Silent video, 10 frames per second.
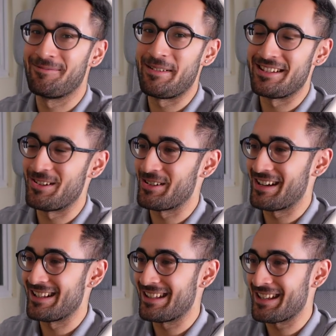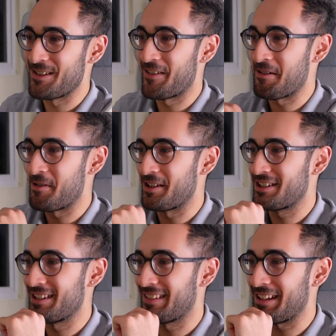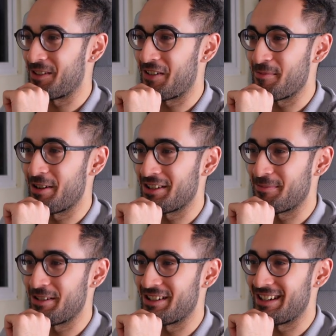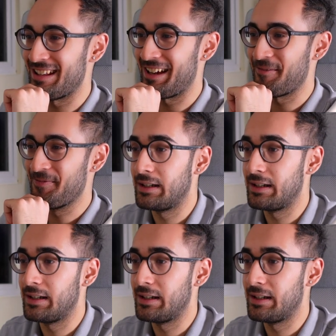Means a lot, guys. Thank you very much. Thank you very much. I appreciate that.